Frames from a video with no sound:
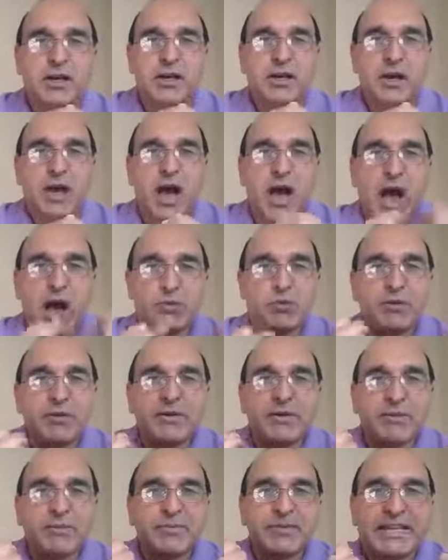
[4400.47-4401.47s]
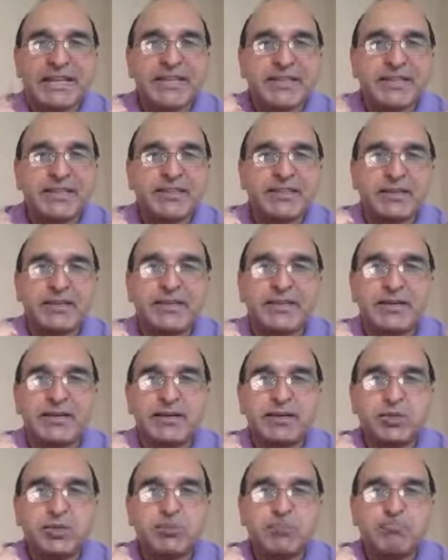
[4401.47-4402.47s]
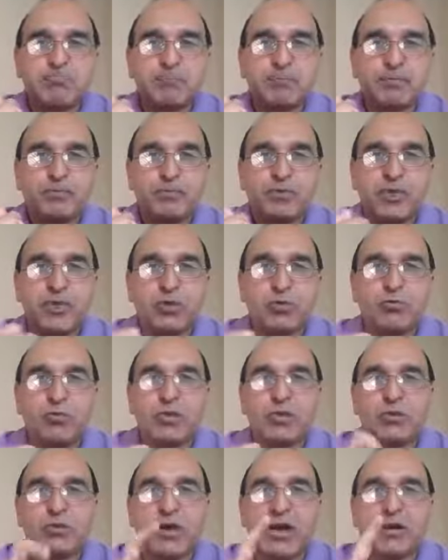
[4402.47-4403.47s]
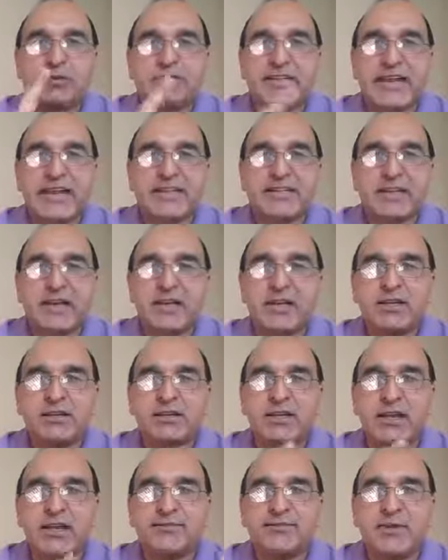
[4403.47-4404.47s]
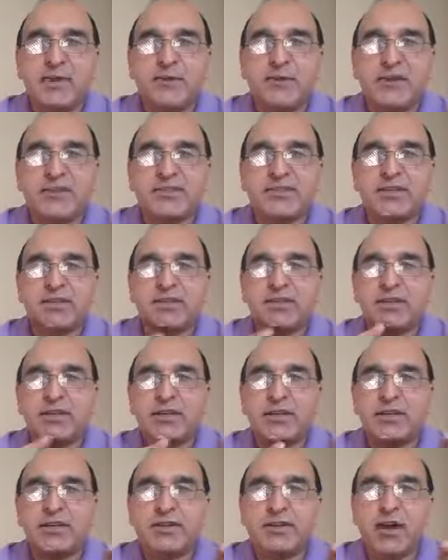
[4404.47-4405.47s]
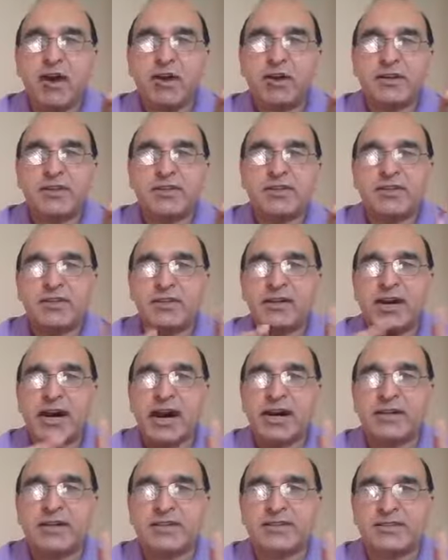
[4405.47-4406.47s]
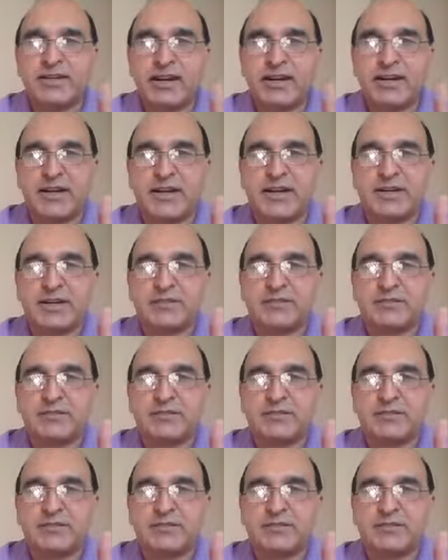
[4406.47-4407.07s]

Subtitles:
How you become critical thinker? When you have data, information, knowledge, understanding.